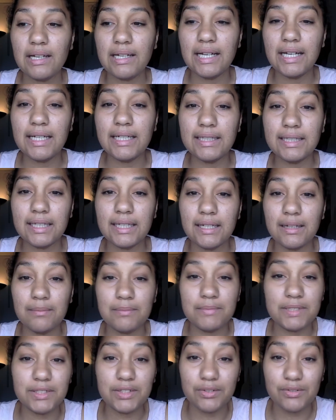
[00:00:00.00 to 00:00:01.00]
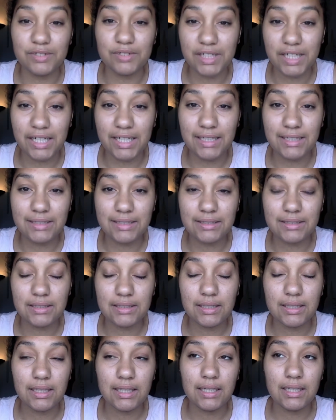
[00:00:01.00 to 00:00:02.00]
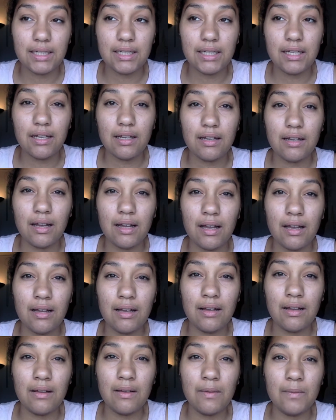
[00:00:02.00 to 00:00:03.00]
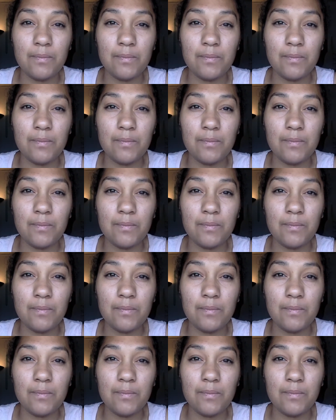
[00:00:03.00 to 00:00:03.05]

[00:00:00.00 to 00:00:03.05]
and the numbers don't change. Um,